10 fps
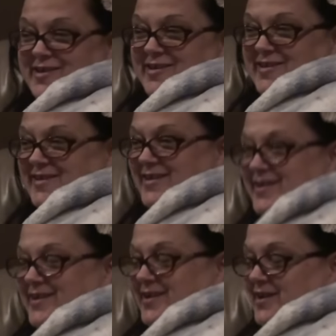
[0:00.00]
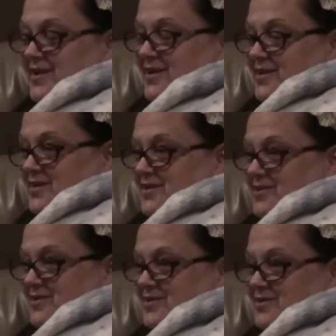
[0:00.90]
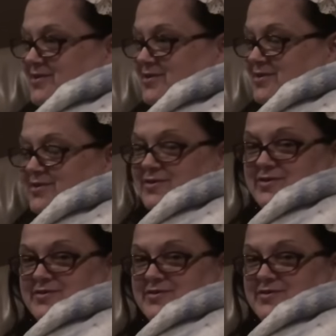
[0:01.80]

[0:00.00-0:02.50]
[no speech]